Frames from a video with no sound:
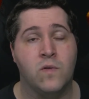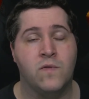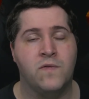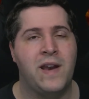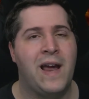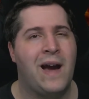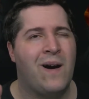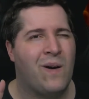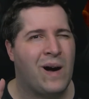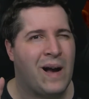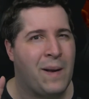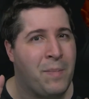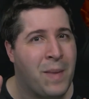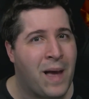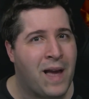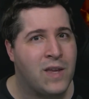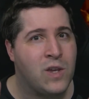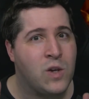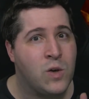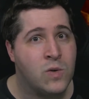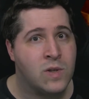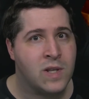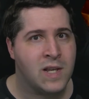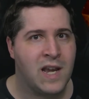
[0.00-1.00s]
Now, I'm not
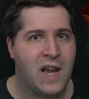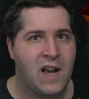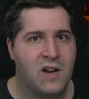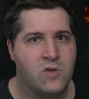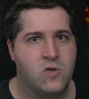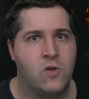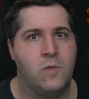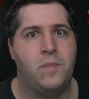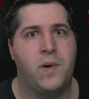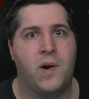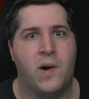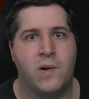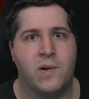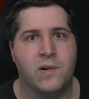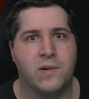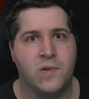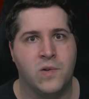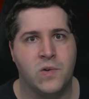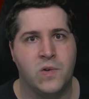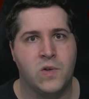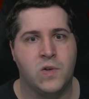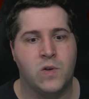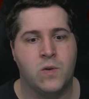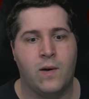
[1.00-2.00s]
using actual
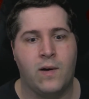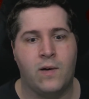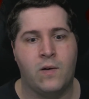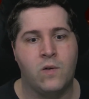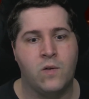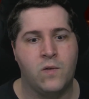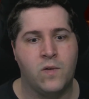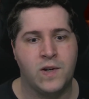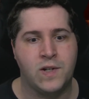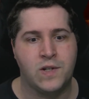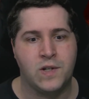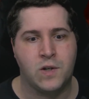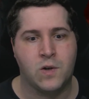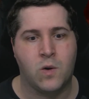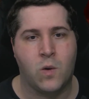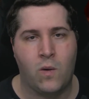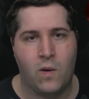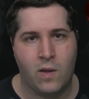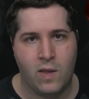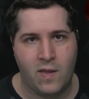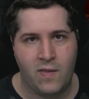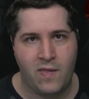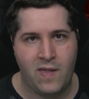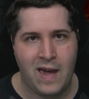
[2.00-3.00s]
particles, so I don't know if I should
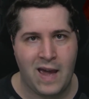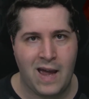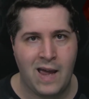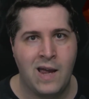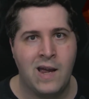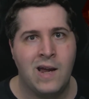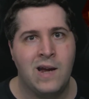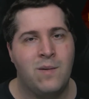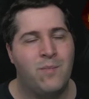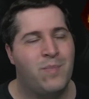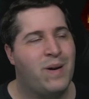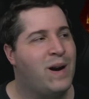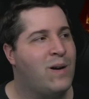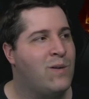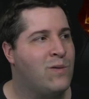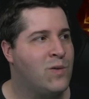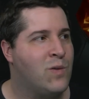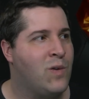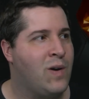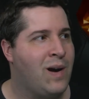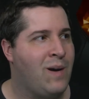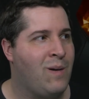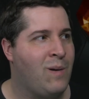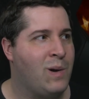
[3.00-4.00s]
call it that, but I don't know
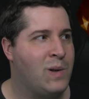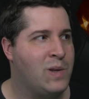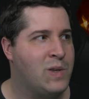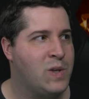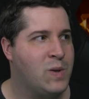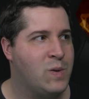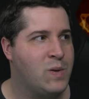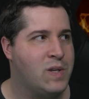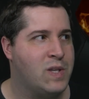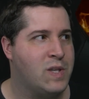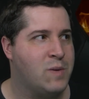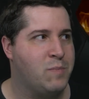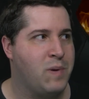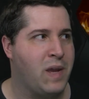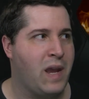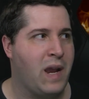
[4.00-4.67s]
how else to explain